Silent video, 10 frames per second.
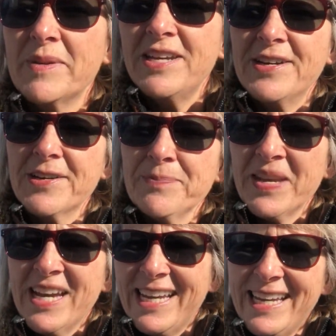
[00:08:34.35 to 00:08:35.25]
me here,
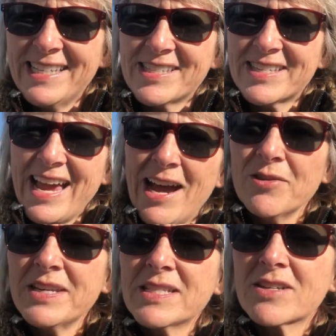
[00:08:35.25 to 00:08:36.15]
is how
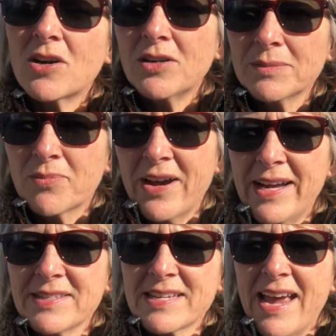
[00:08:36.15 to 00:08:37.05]
these cult
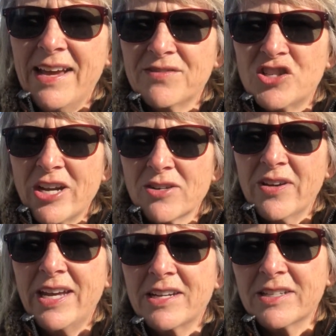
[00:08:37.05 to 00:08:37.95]
brands have
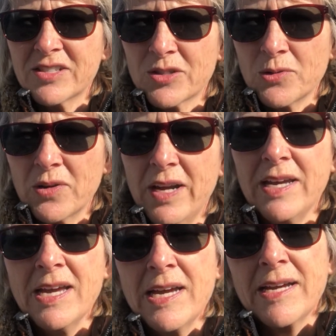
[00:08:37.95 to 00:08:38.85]
generated a
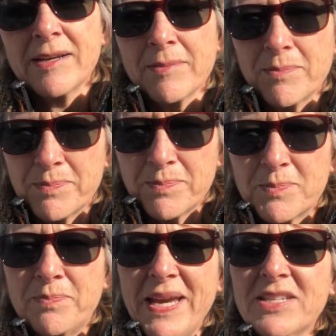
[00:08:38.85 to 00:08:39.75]
story
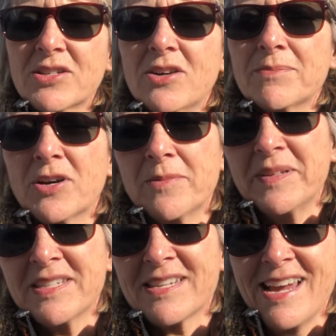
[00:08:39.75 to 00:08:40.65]
based on
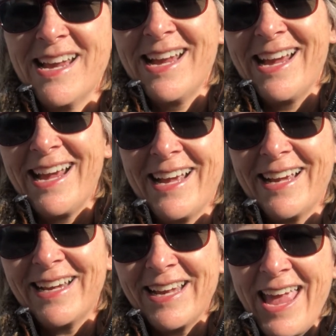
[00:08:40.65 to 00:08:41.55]
purpose
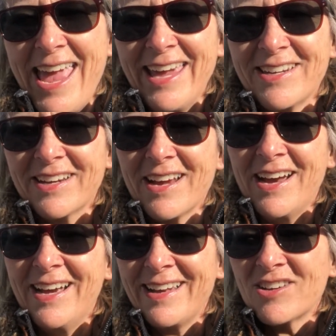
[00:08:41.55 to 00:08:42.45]
and
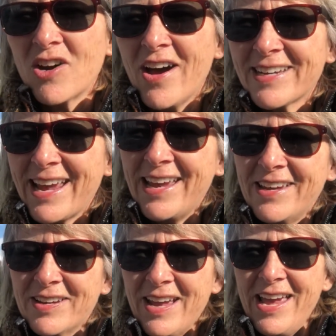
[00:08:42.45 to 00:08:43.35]
got
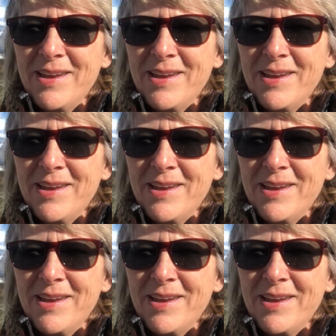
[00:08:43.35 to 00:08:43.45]
a